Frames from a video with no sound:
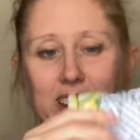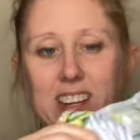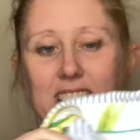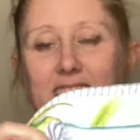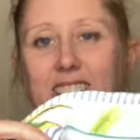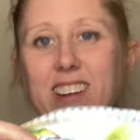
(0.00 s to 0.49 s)

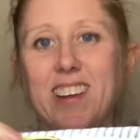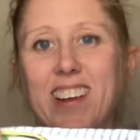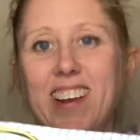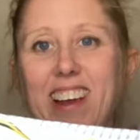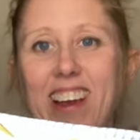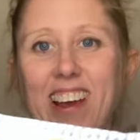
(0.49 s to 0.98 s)
linen,
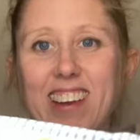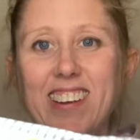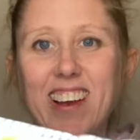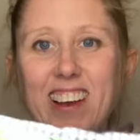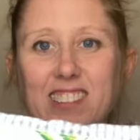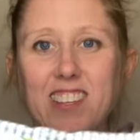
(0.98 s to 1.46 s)
and
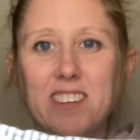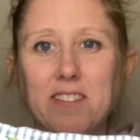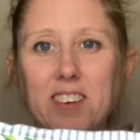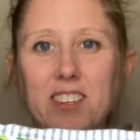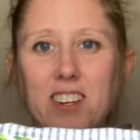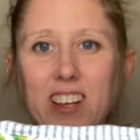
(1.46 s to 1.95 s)
it has the
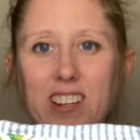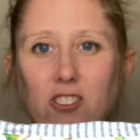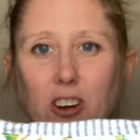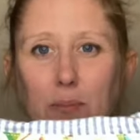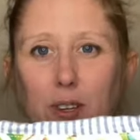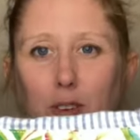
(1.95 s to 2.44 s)
fun like
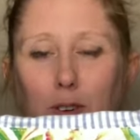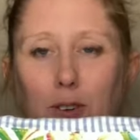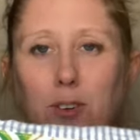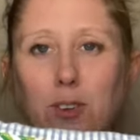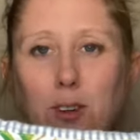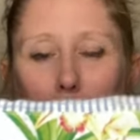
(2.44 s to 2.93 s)

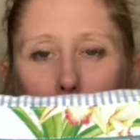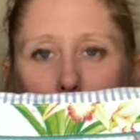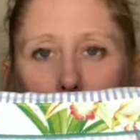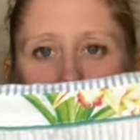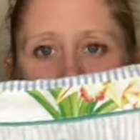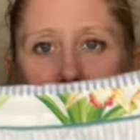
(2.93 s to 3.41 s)
tropical
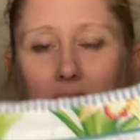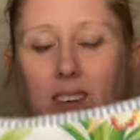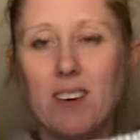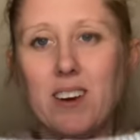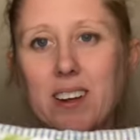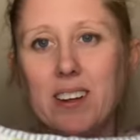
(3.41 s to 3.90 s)
print
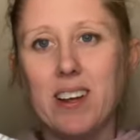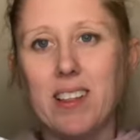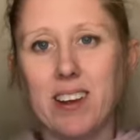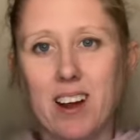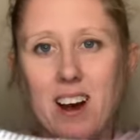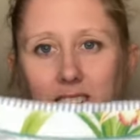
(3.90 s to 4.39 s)
on
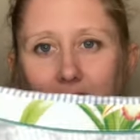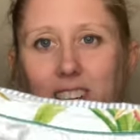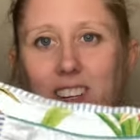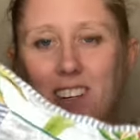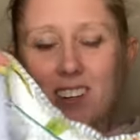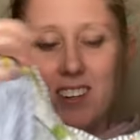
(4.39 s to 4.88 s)
the collar.